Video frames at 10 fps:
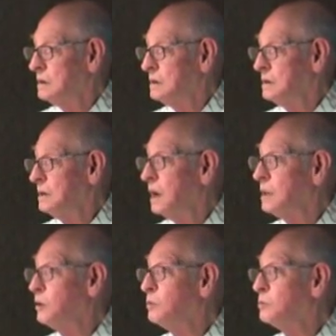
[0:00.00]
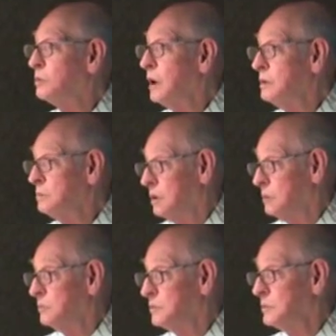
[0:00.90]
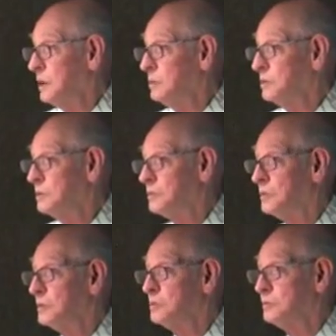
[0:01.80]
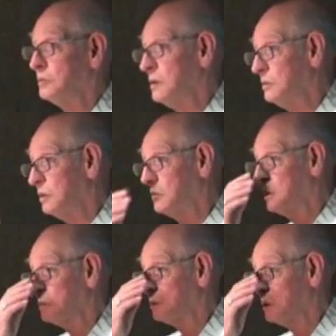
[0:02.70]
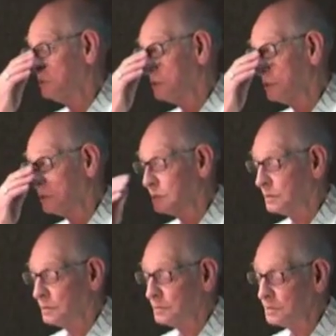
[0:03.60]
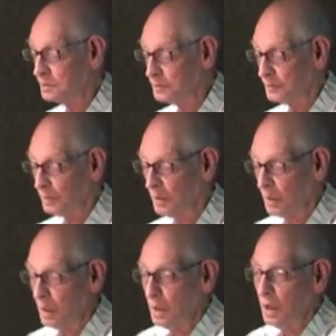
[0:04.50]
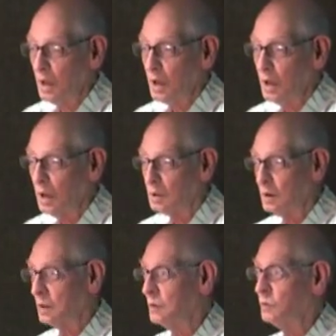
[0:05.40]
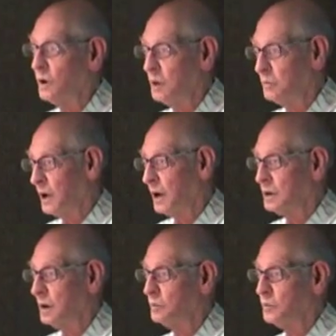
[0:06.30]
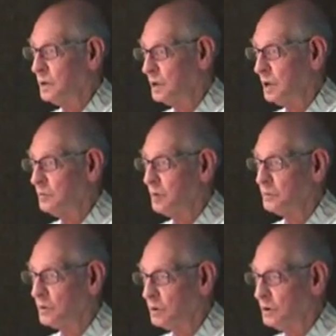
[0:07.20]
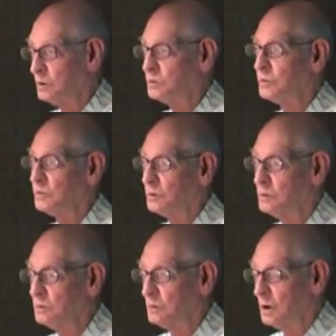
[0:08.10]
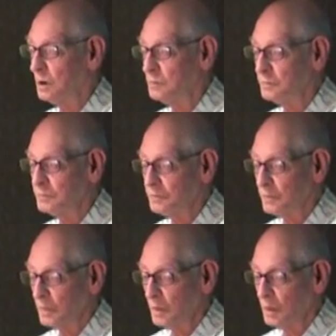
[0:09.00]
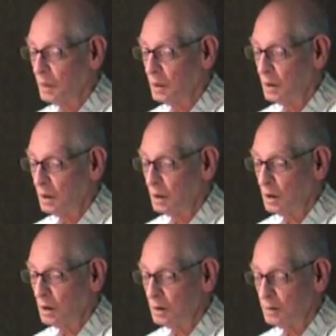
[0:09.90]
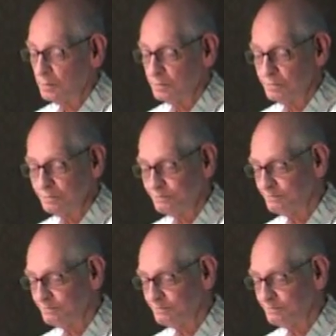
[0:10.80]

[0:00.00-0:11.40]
yellow red rumps. They were the first red rump mutation to surface. And on the way back up, we came up the coast through, can't